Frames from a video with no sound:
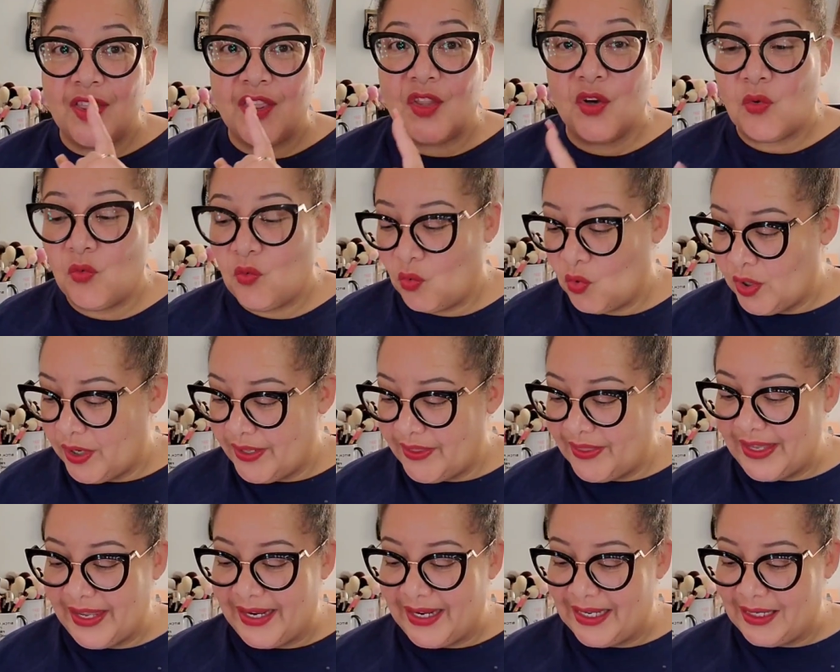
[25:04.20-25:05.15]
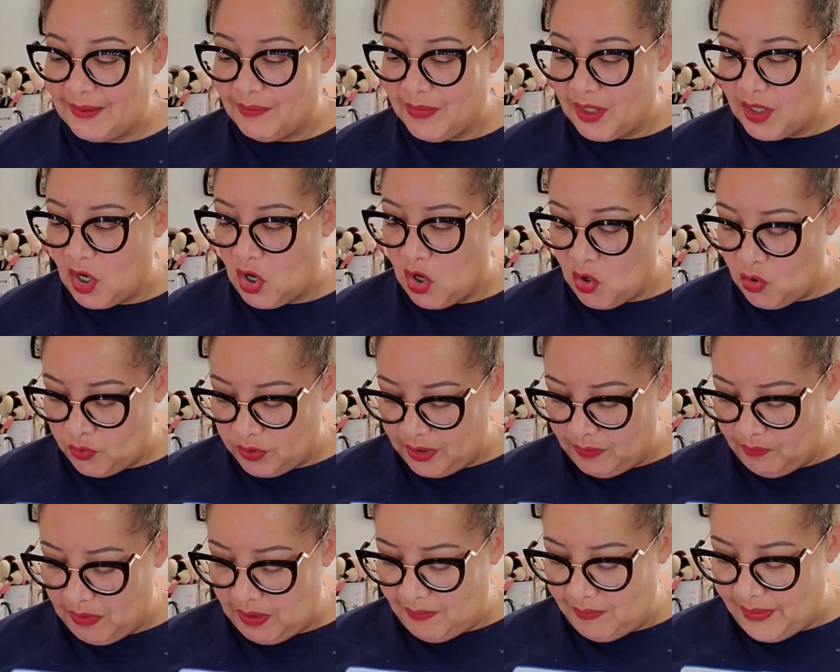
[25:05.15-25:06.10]
the one that had been
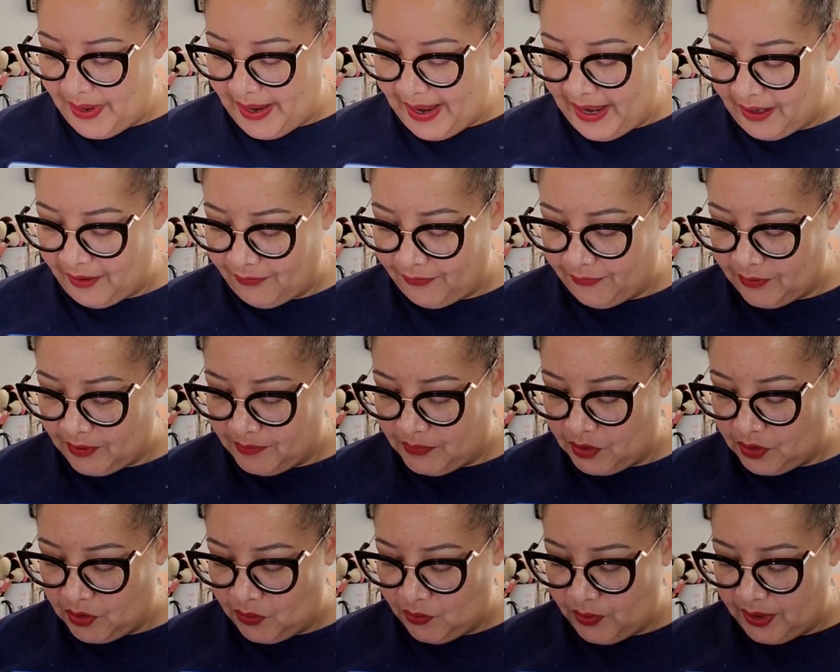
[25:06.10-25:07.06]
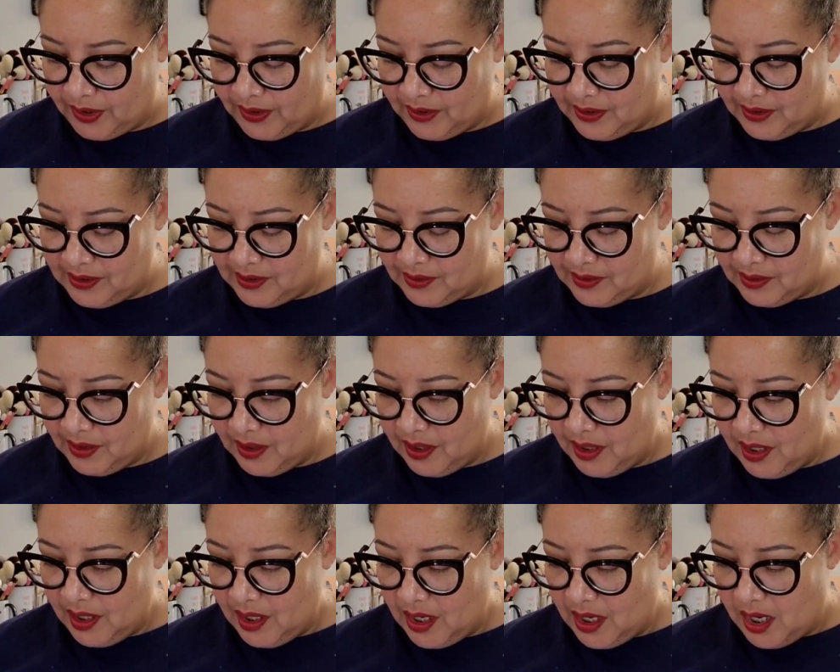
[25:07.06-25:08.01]
holding me back from doing this.
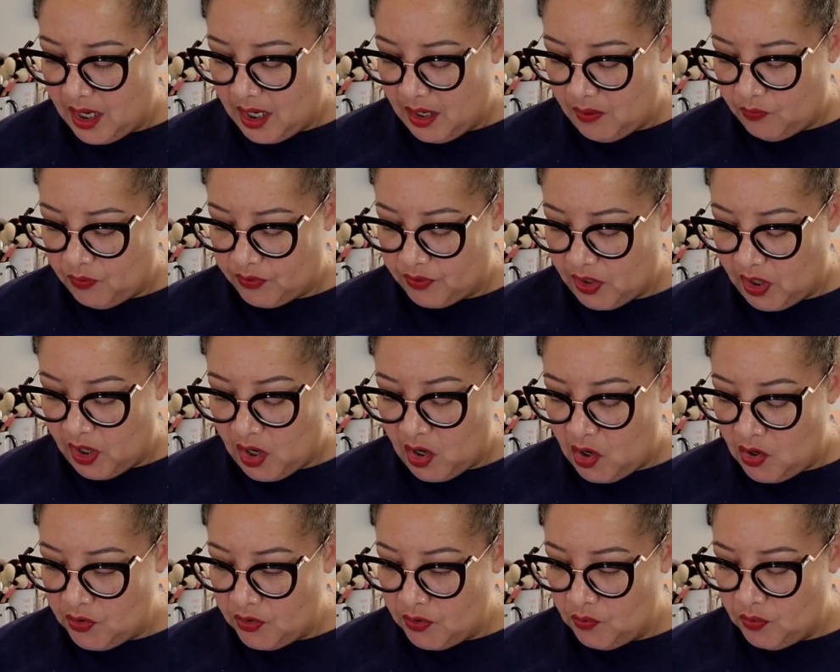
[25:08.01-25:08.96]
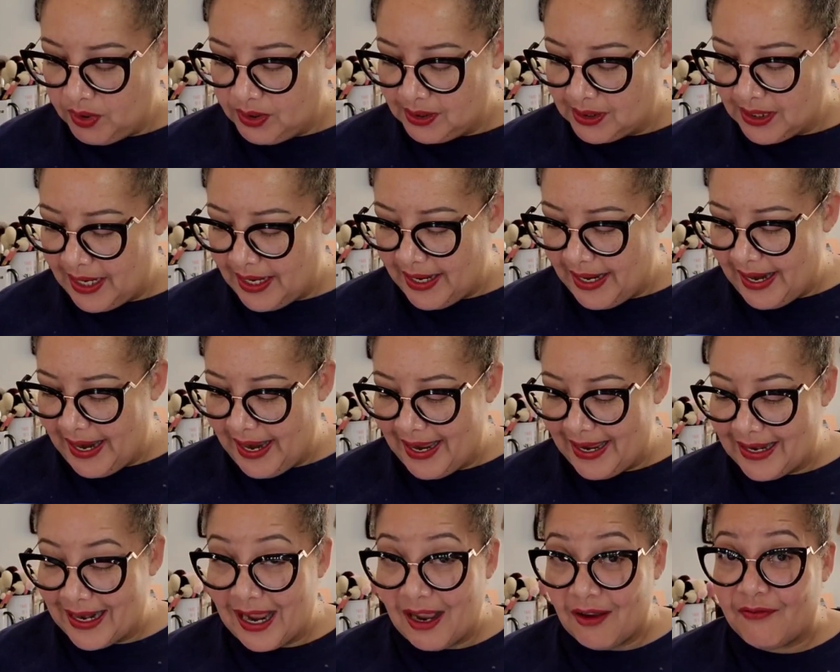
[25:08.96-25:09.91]
With all the ones I
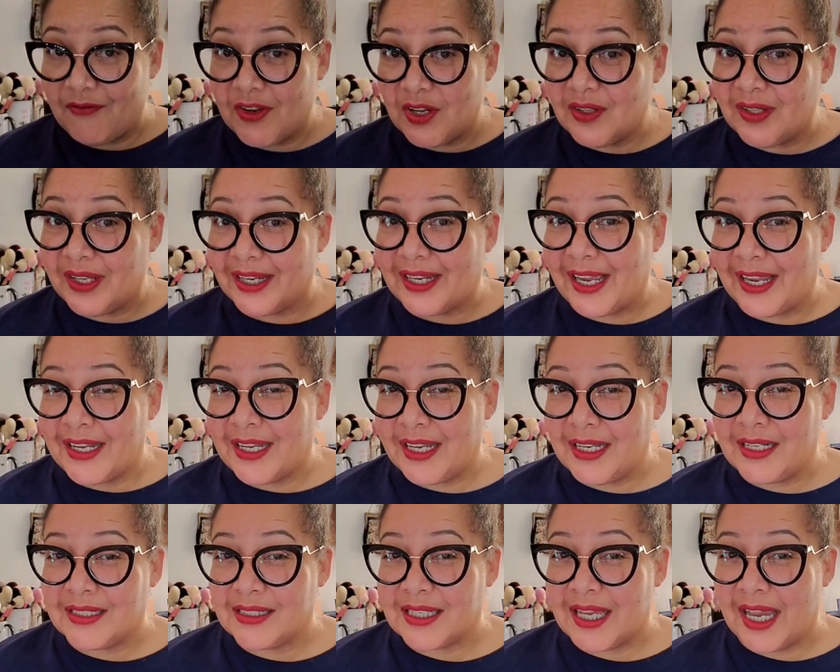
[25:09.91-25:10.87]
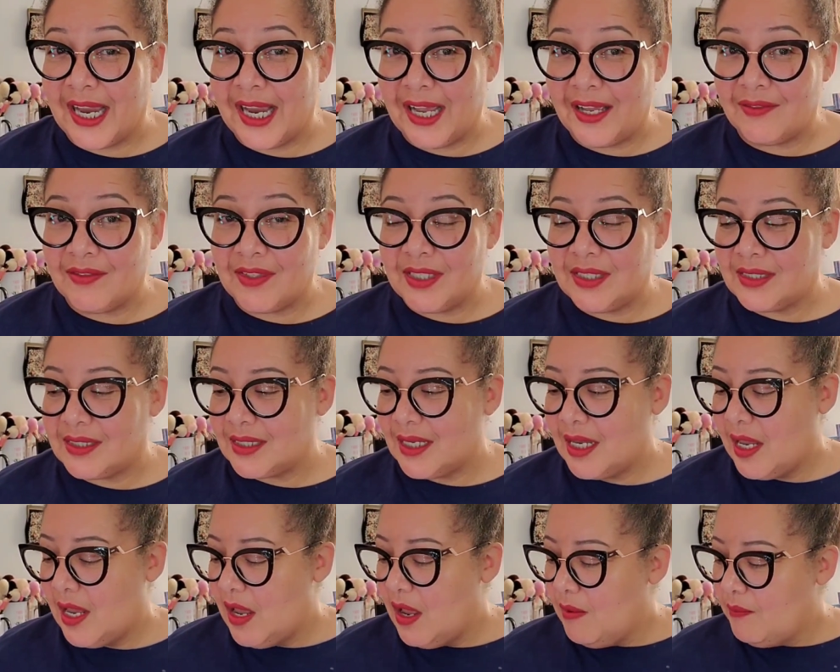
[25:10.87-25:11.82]
had, I felt like I needed to have this
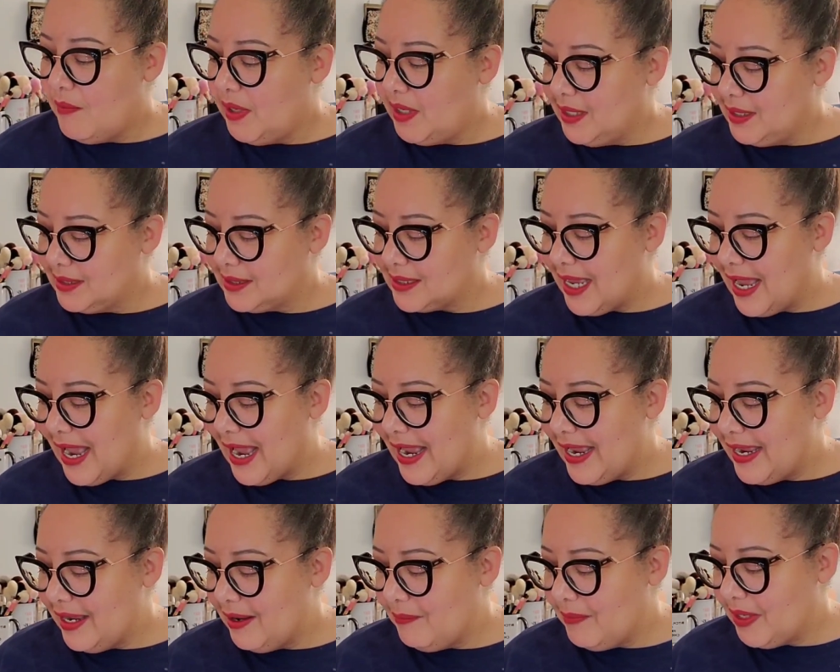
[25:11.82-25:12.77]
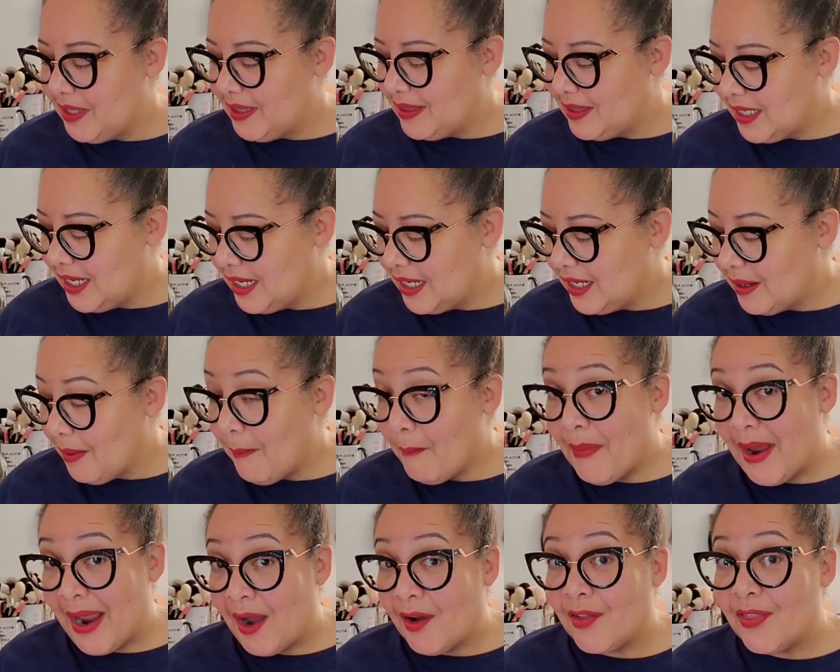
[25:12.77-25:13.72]
because I have been thinking
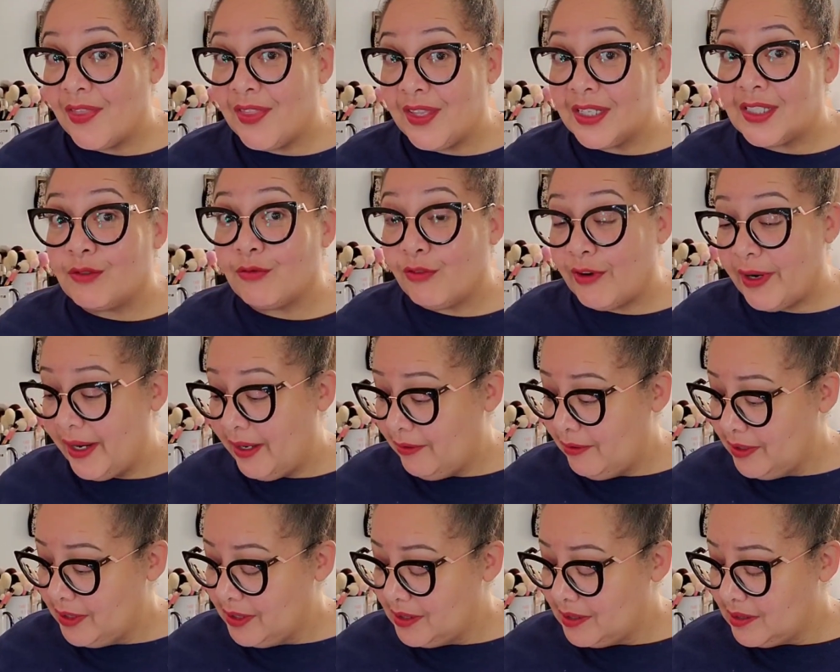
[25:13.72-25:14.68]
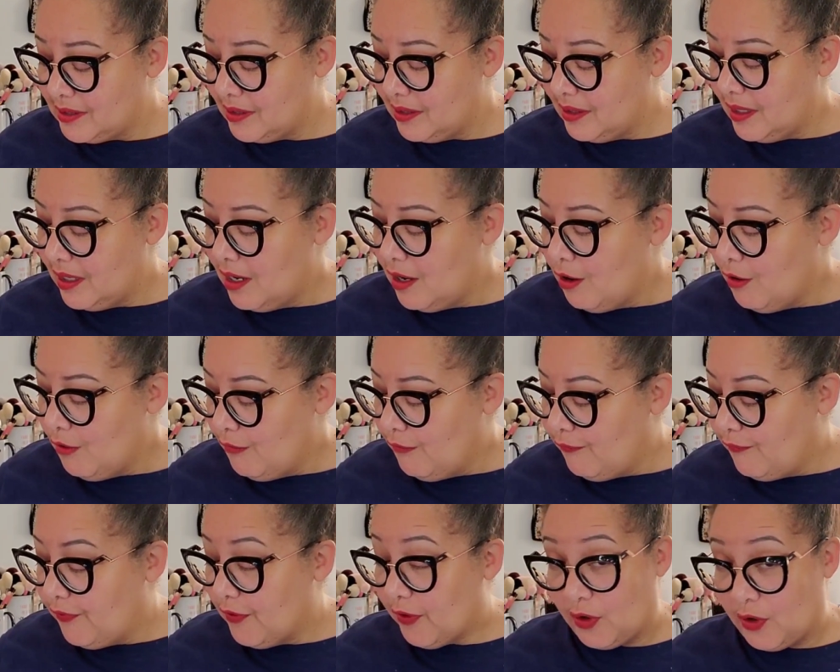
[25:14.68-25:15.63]
about this fragrance
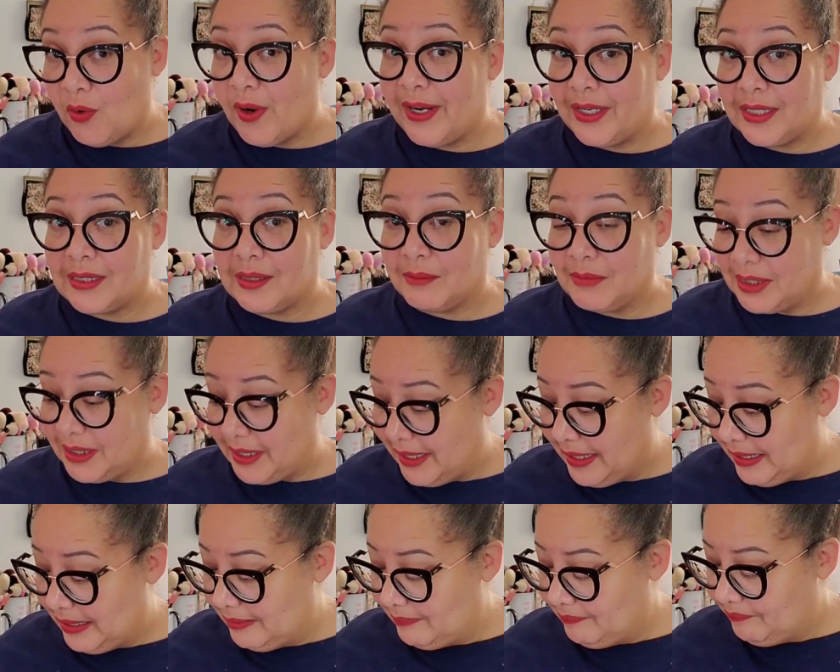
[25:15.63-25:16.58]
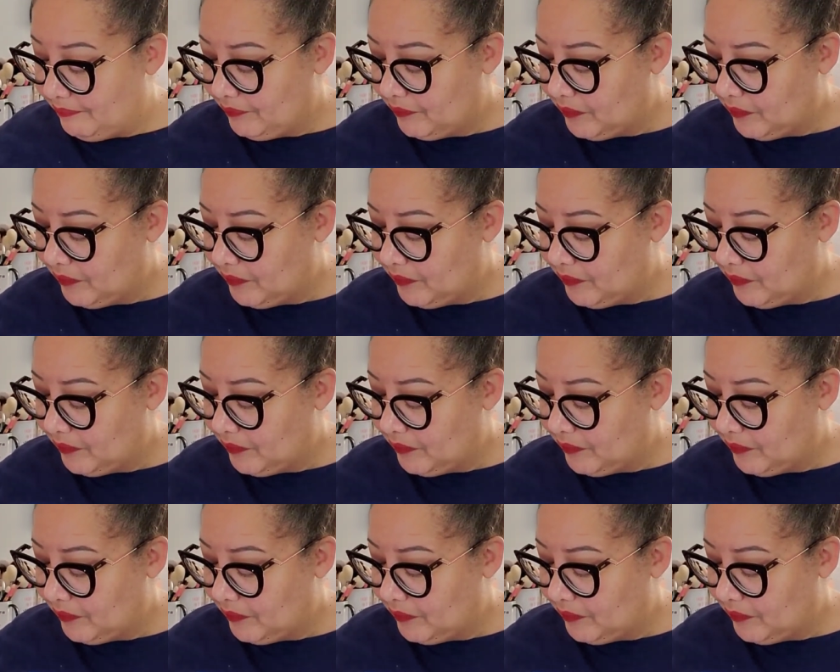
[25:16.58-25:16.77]
for quite some time.